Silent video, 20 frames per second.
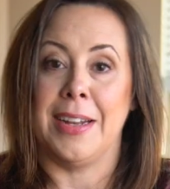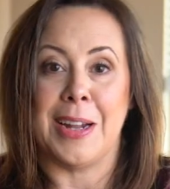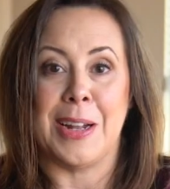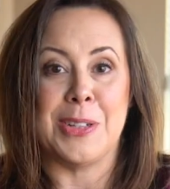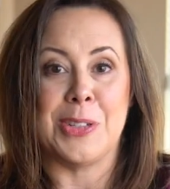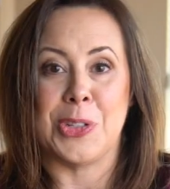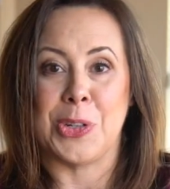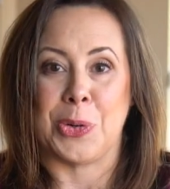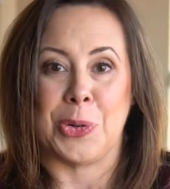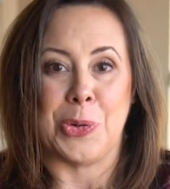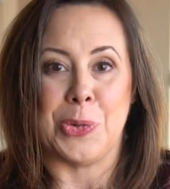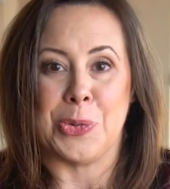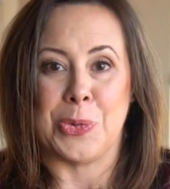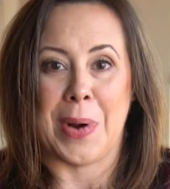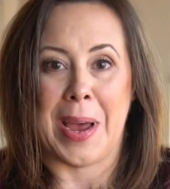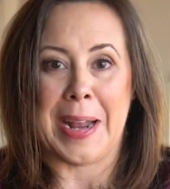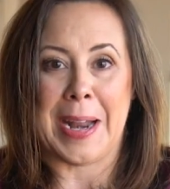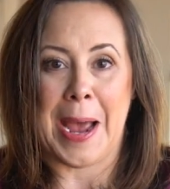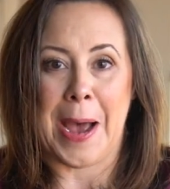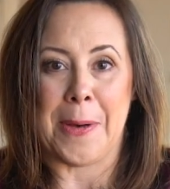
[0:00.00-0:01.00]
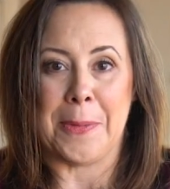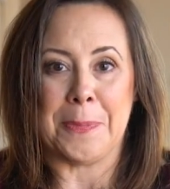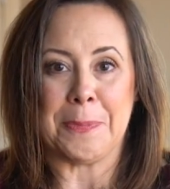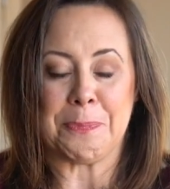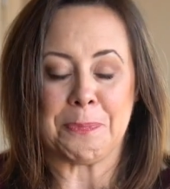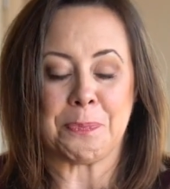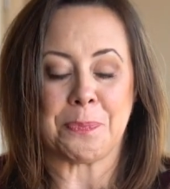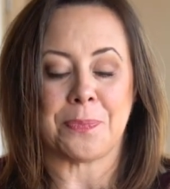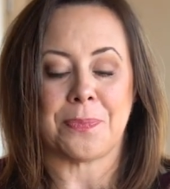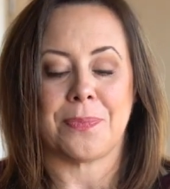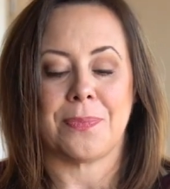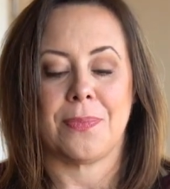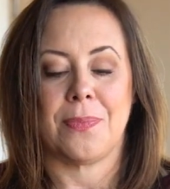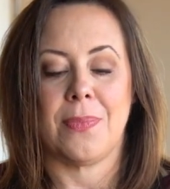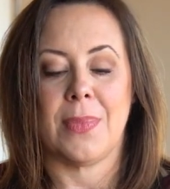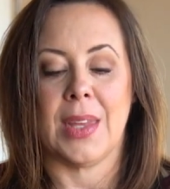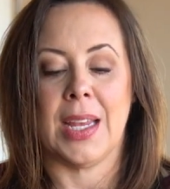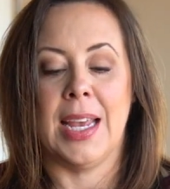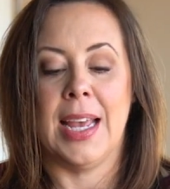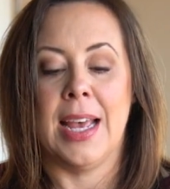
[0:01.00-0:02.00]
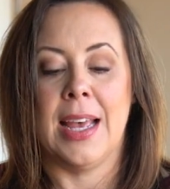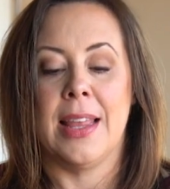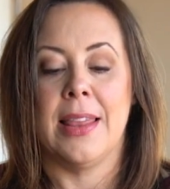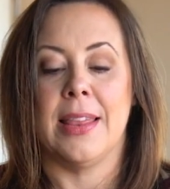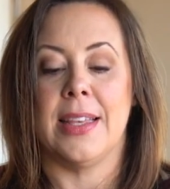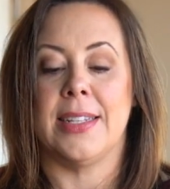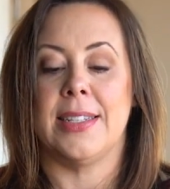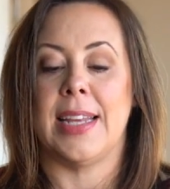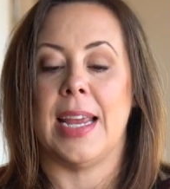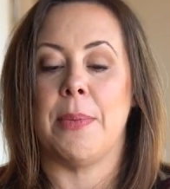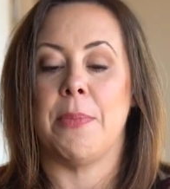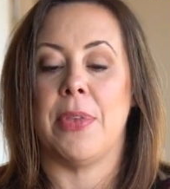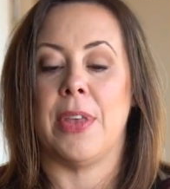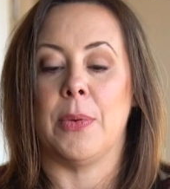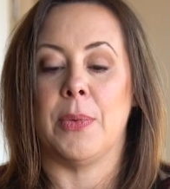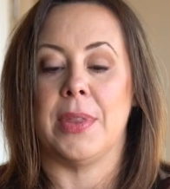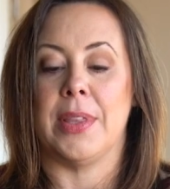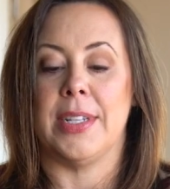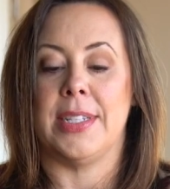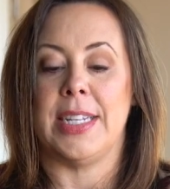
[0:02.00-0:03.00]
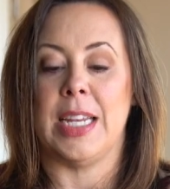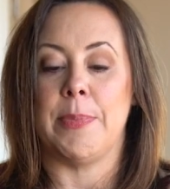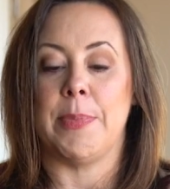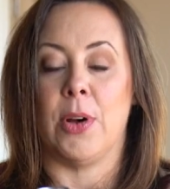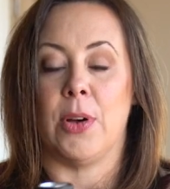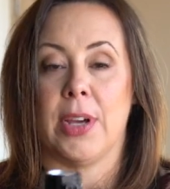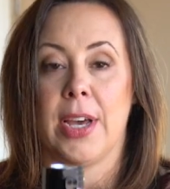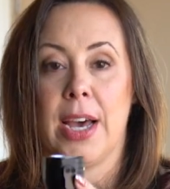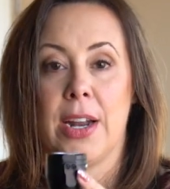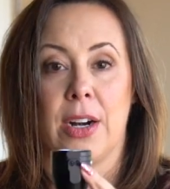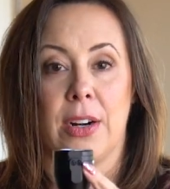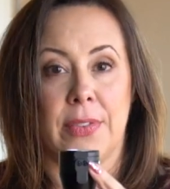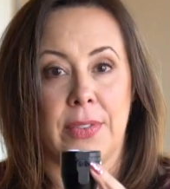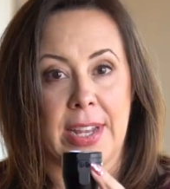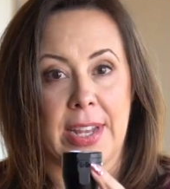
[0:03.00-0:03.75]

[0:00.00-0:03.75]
it unscrews right out. The same thing with the seatbelt cutter.